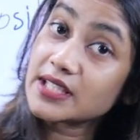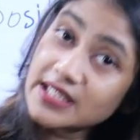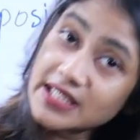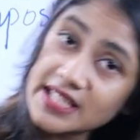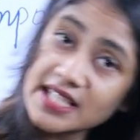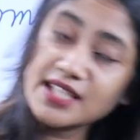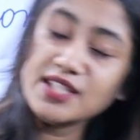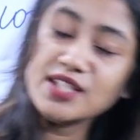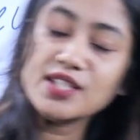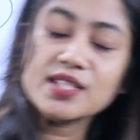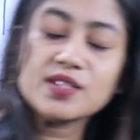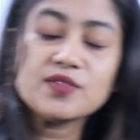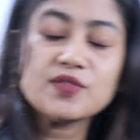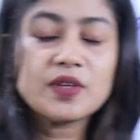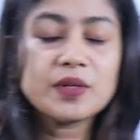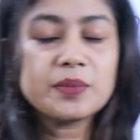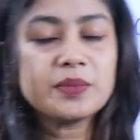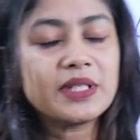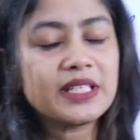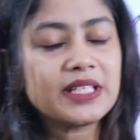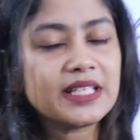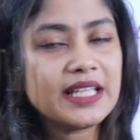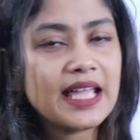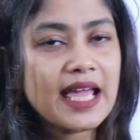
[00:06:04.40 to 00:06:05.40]
changes from
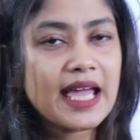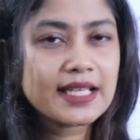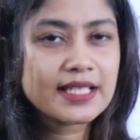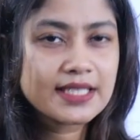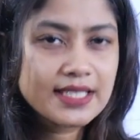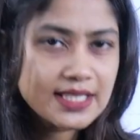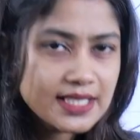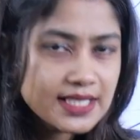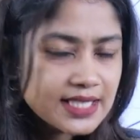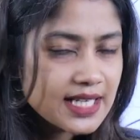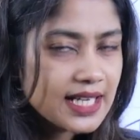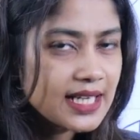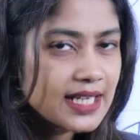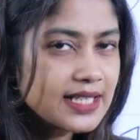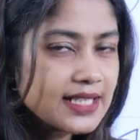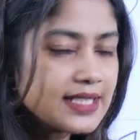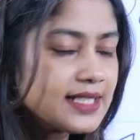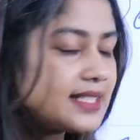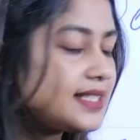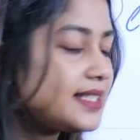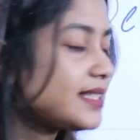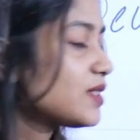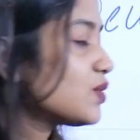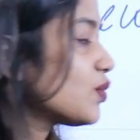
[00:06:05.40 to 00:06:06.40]
the reactant color
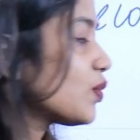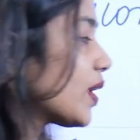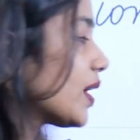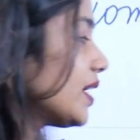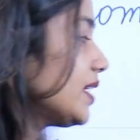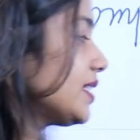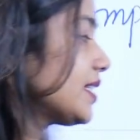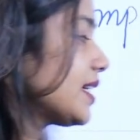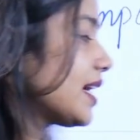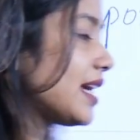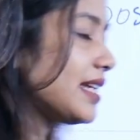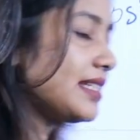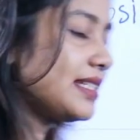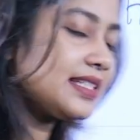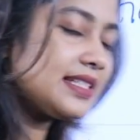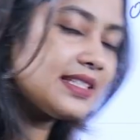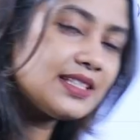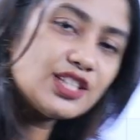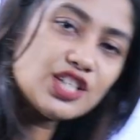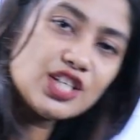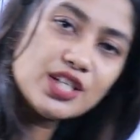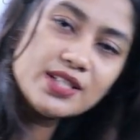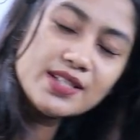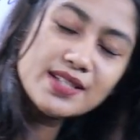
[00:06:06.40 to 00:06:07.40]
is white and it
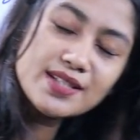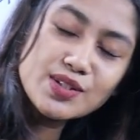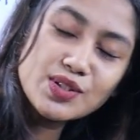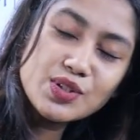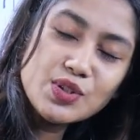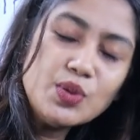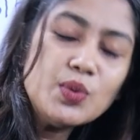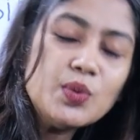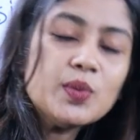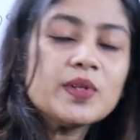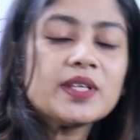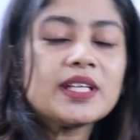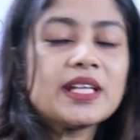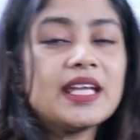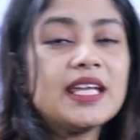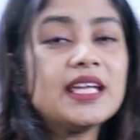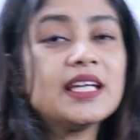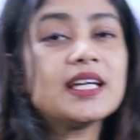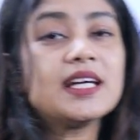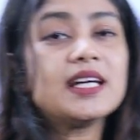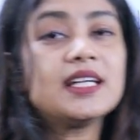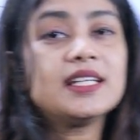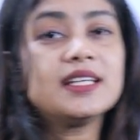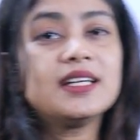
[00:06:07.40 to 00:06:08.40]
changes to gray
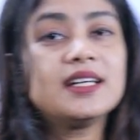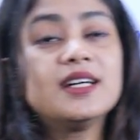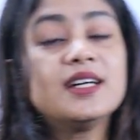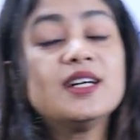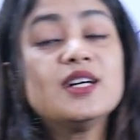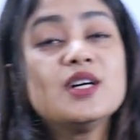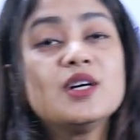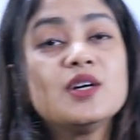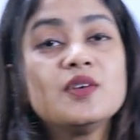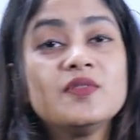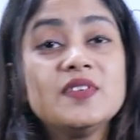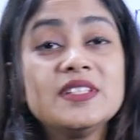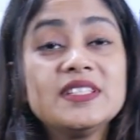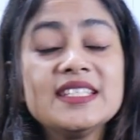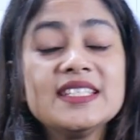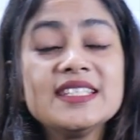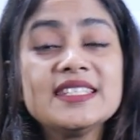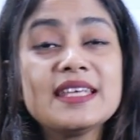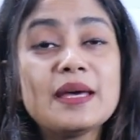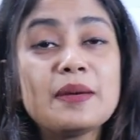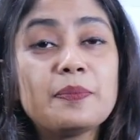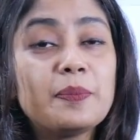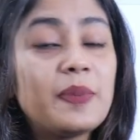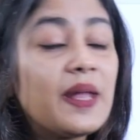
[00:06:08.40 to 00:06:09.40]
color which is
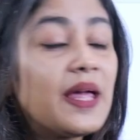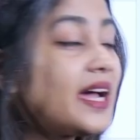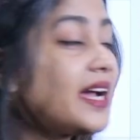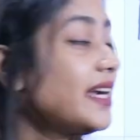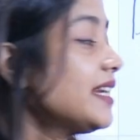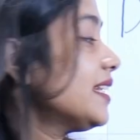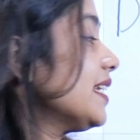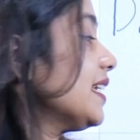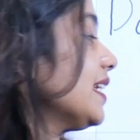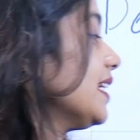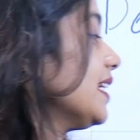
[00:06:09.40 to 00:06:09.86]
applied